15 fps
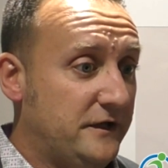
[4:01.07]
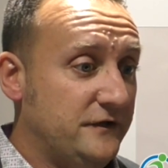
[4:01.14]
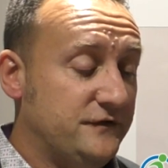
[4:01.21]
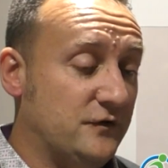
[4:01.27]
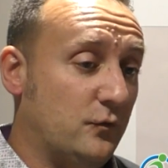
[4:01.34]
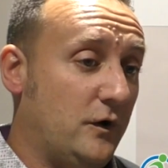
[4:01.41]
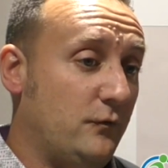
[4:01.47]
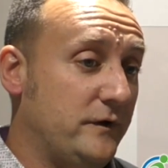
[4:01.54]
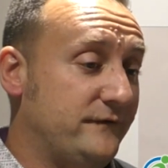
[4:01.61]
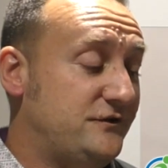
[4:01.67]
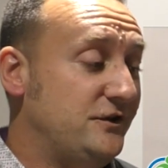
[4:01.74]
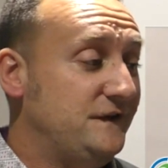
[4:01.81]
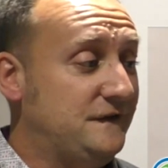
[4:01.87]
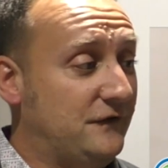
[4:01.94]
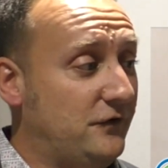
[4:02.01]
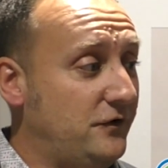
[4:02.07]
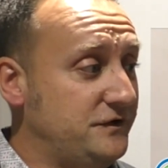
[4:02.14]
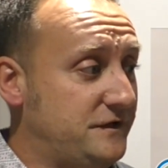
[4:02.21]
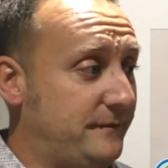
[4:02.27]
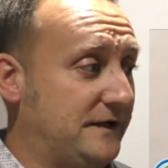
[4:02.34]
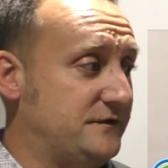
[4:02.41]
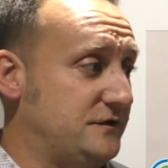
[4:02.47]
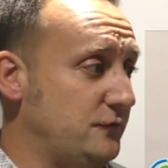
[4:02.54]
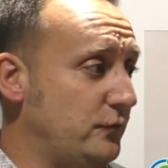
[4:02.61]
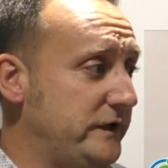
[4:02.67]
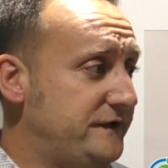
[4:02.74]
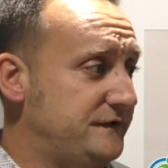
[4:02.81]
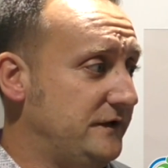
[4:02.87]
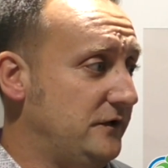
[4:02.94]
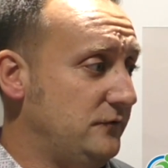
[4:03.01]
So what we just launched about 2
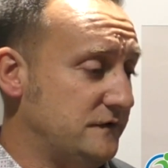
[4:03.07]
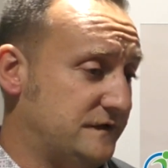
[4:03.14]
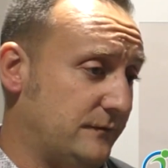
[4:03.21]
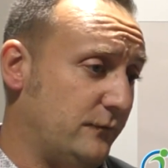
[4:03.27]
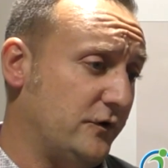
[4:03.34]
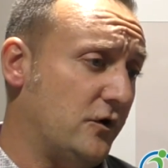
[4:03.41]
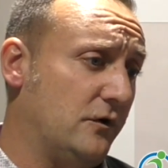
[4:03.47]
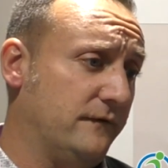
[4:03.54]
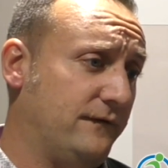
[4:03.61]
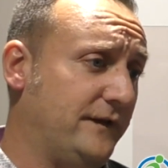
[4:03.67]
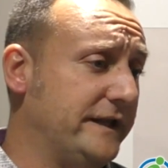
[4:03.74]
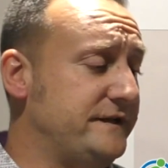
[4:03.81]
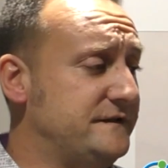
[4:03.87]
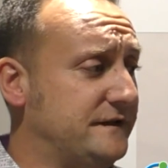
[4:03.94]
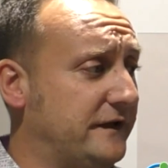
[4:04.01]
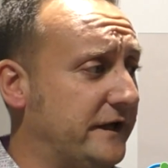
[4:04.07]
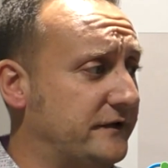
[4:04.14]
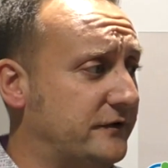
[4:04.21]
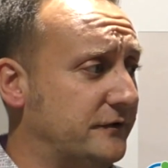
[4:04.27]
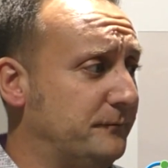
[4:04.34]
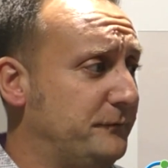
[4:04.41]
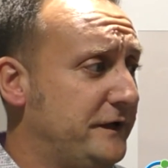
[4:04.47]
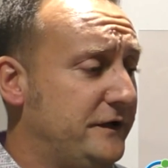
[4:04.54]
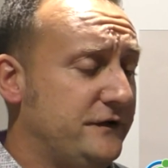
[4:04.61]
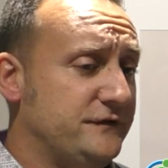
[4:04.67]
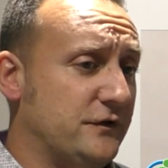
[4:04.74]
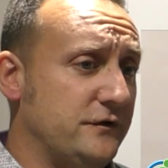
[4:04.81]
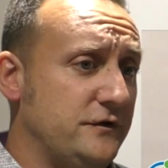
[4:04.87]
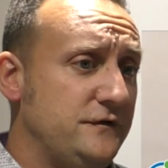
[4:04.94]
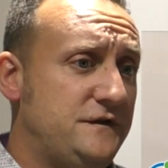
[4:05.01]
weeks ago is something called Flight Selector.
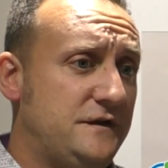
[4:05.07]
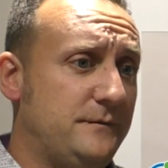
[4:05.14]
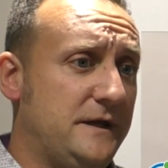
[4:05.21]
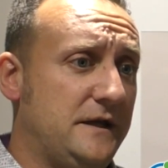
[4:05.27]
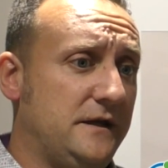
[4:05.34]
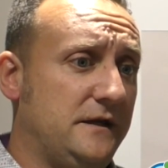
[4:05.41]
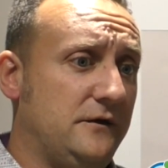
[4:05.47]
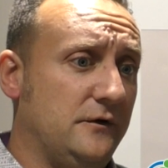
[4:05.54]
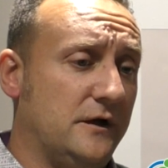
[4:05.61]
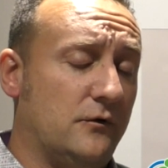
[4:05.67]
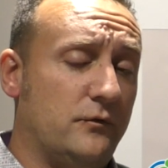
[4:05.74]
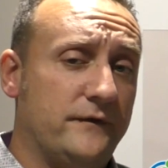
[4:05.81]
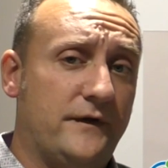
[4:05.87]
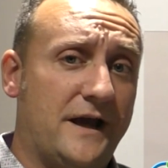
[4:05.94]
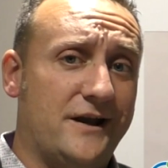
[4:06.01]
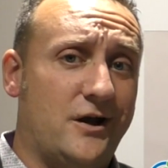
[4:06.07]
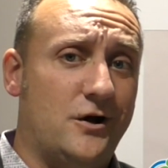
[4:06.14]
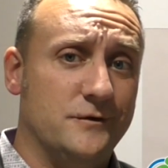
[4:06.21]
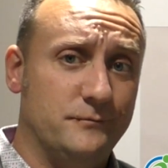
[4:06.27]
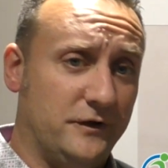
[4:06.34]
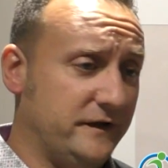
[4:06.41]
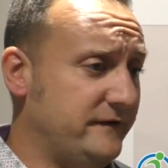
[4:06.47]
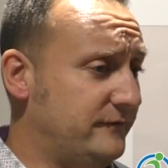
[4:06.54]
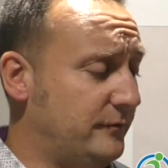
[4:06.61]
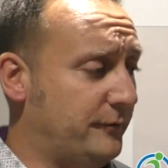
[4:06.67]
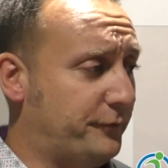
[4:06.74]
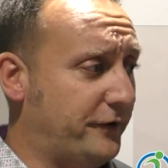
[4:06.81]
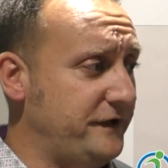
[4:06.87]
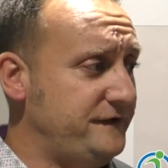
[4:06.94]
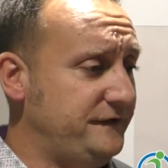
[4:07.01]
So it used to be, you know, we've got unbelievable
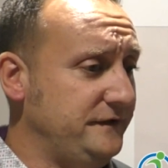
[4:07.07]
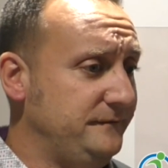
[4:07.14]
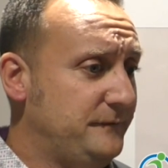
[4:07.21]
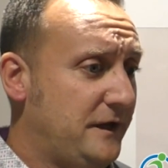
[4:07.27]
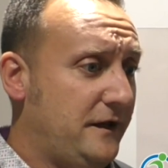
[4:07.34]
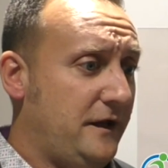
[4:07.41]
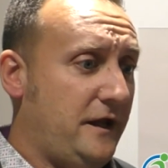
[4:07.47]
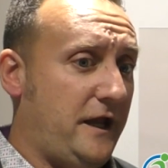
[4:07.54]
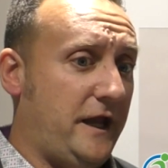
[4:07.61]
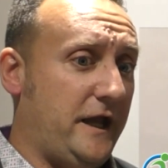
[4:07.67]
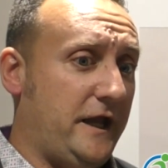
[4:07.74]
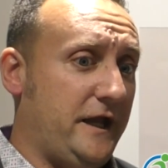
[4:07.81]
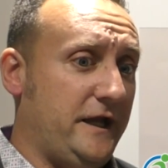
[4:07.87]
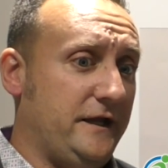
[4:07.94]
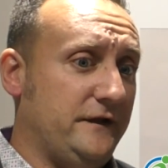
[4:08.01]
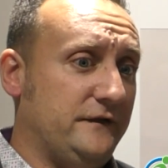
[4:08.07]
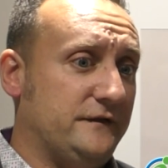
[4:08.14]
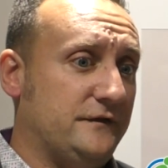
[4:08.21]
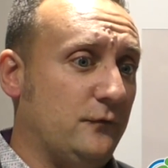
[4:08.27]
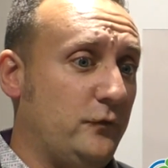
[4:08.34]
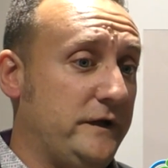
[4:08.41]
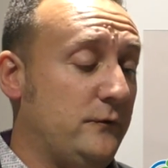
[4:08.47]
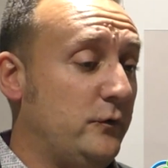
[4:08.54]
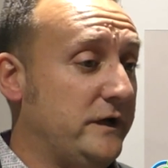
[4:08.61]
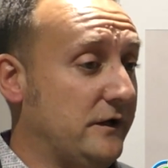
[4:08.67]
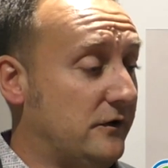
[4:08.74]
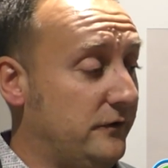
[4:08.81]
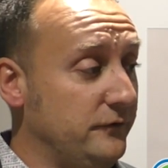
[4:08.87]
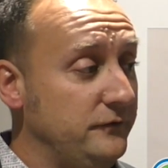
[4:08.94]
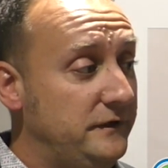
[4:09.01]
pricing, and we would
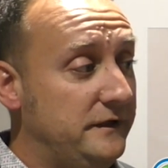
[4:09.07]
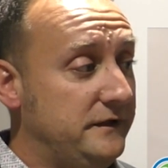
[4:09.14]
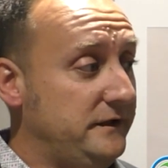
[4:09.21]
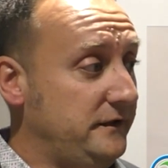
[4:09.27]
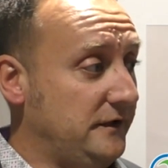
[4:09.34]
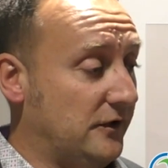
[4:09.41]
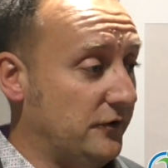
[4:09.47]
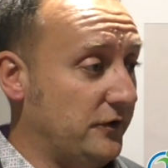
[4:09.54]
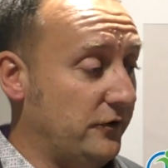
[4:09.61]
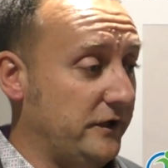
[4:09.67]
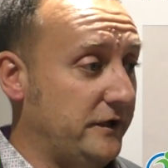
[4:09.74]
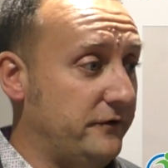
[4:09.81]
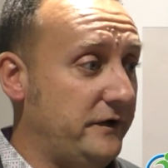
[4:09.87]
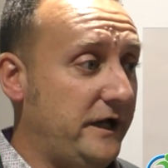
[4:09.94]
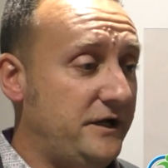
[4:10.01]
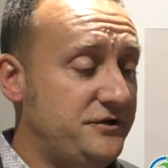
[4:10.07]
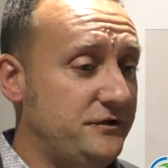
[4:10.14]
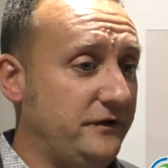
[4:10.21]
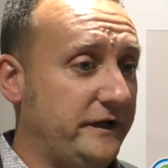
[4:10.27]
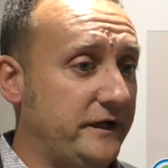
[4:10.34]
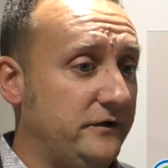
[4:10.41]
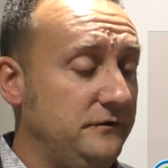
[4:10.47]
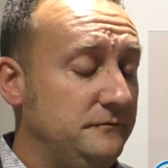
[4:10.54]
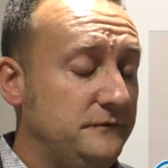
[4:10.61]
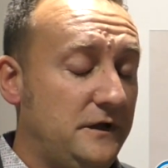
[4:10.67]
include the, you know, your international air.